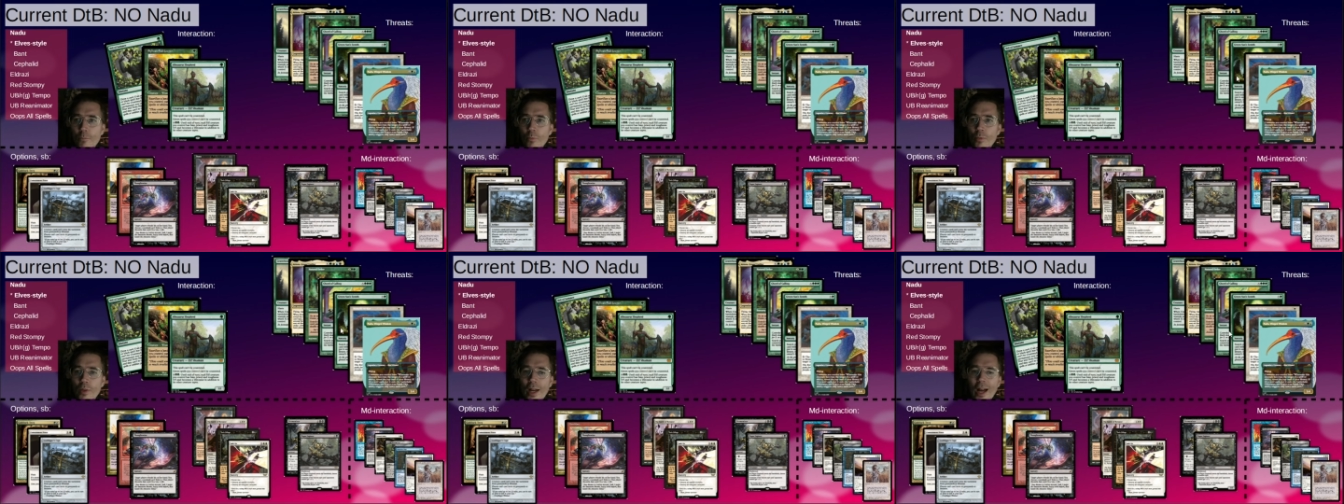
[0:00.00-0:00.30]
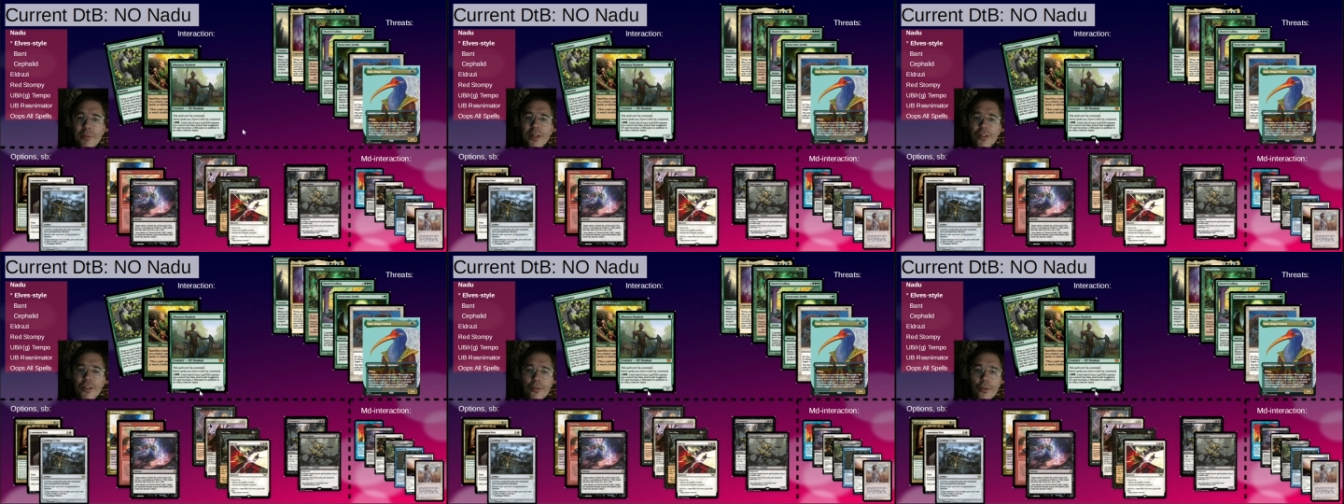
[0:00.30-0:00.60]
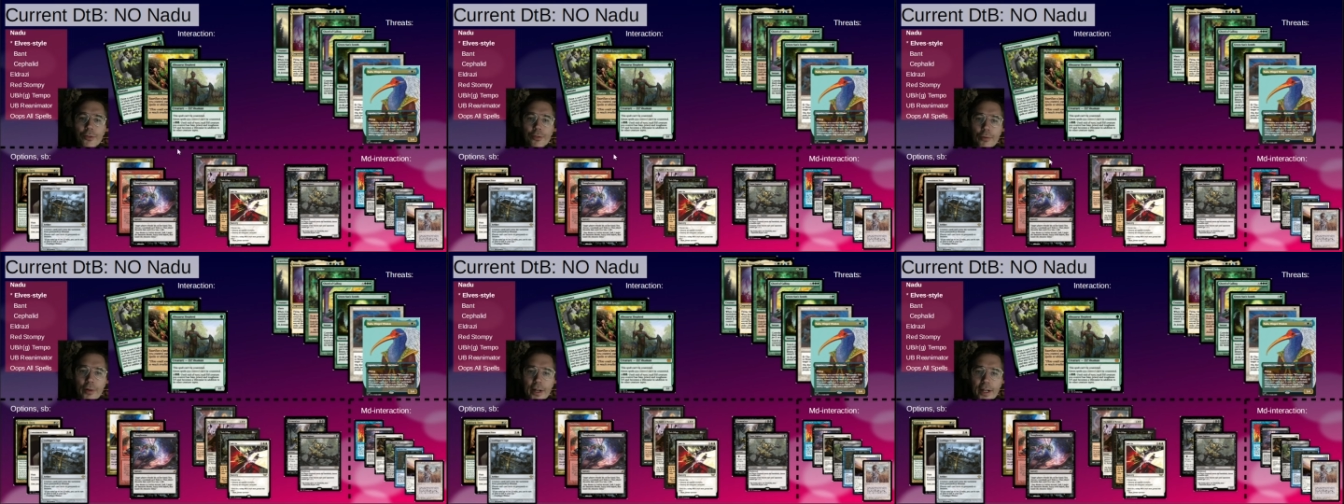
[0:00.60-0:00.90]
I mean, it's
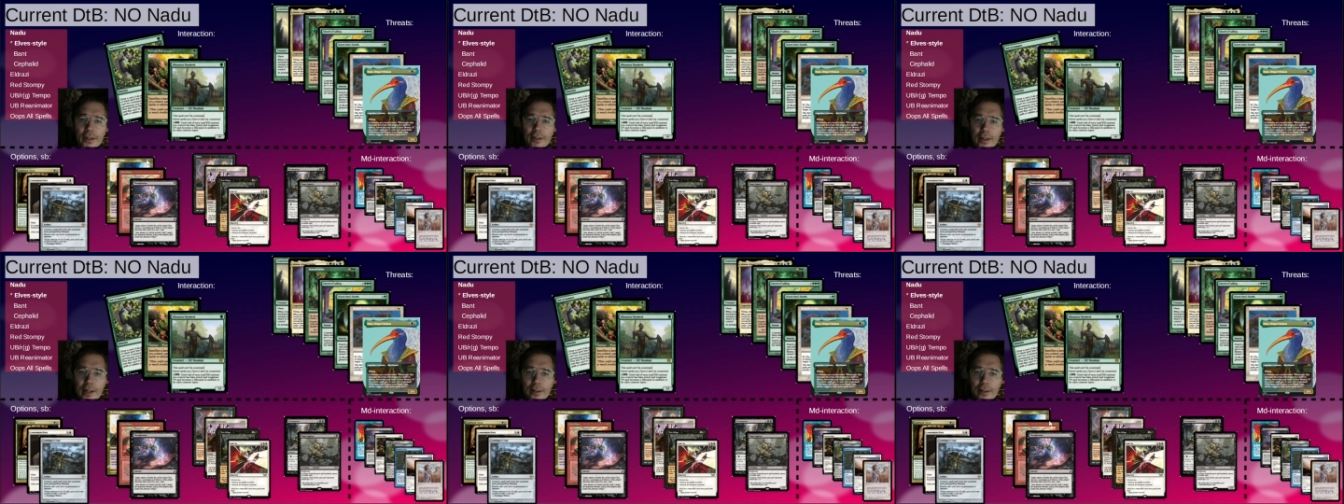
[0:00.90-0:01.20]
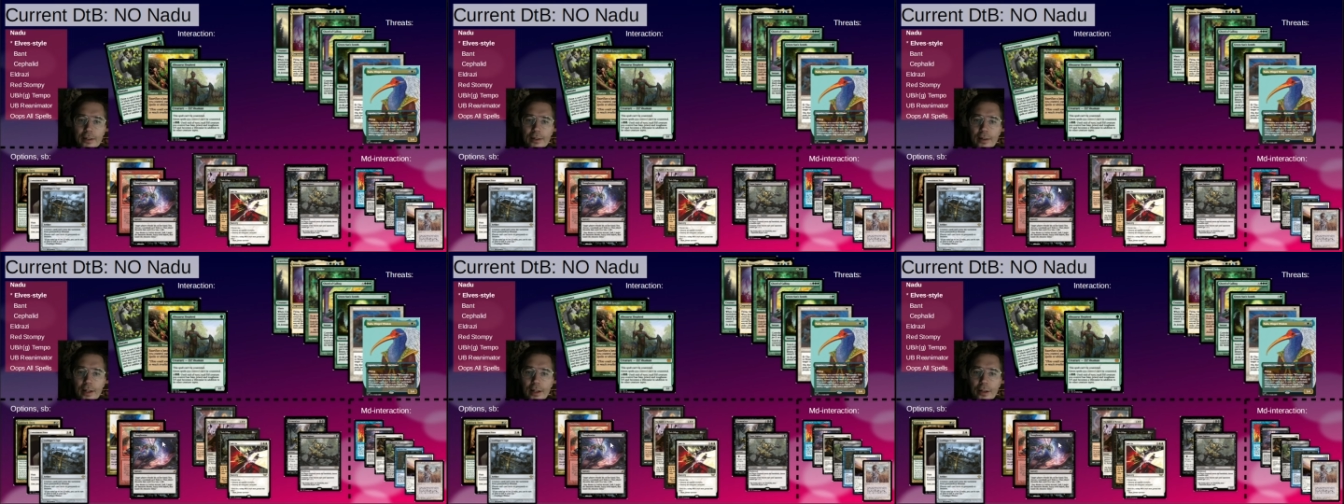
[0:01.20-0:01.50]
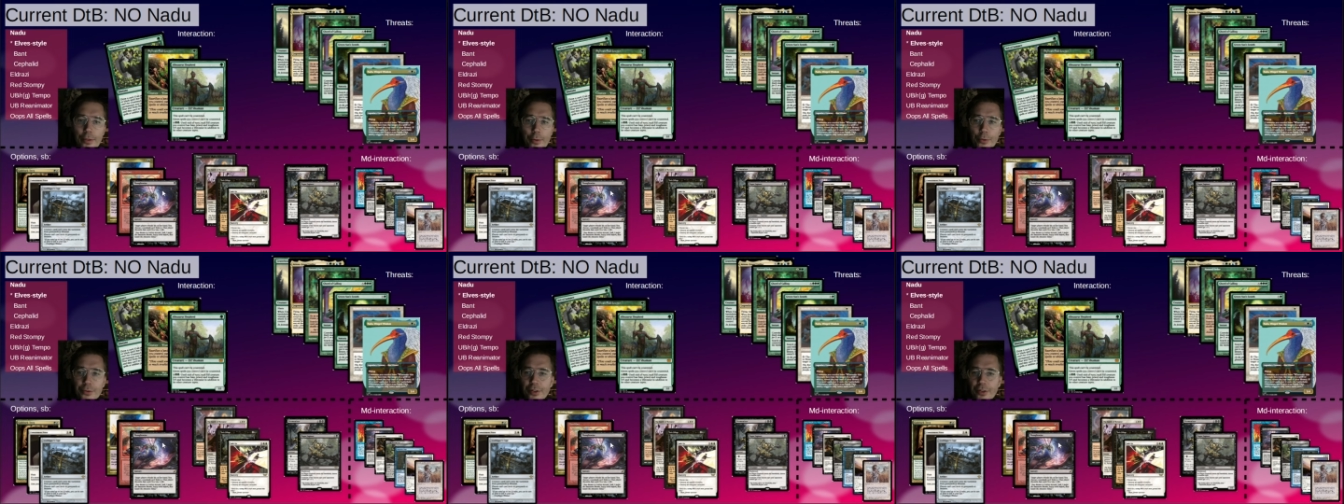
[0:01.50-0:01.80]
not great, like
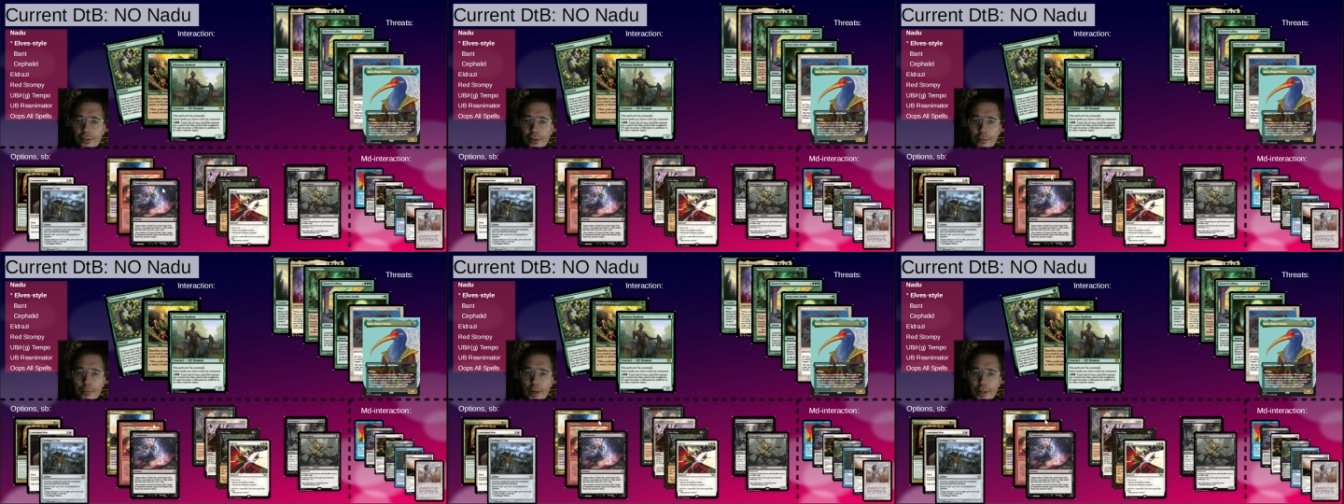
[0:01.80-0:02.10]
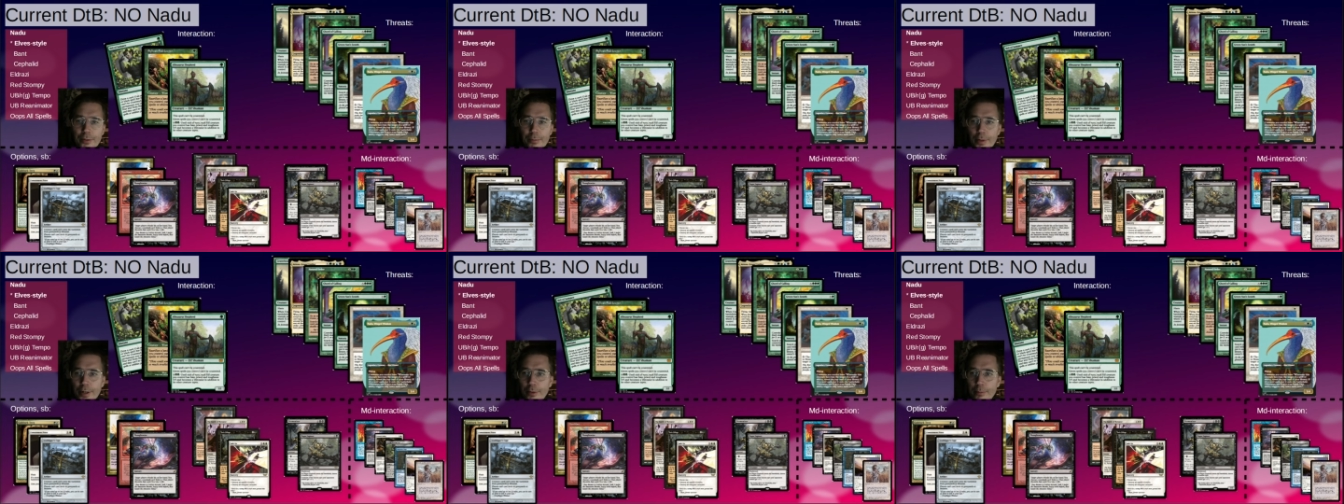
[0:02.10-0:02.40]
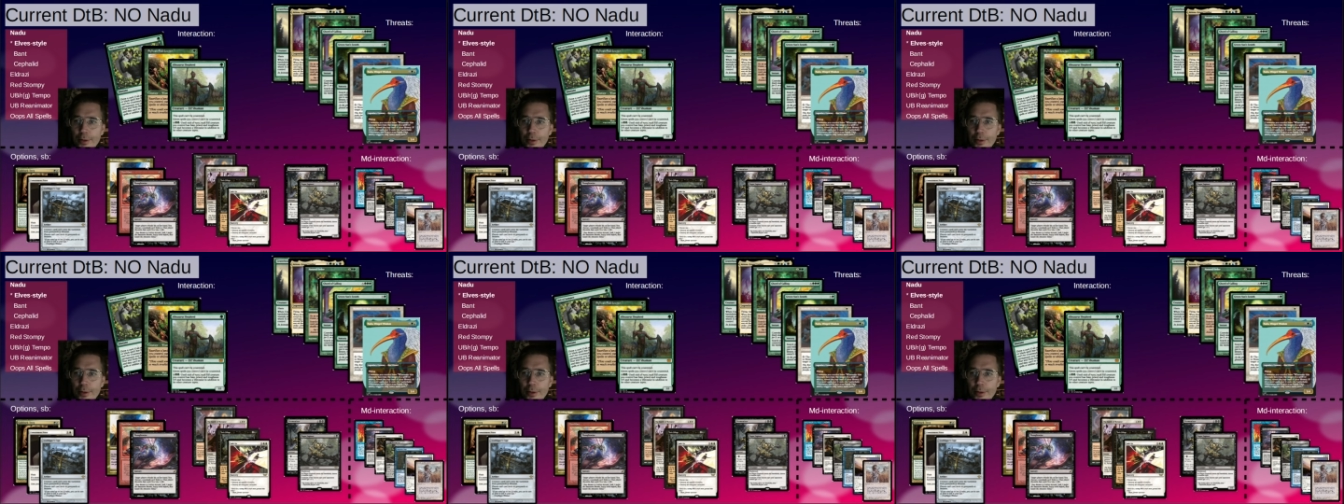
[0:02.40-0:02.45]
Thoughtseize is much better,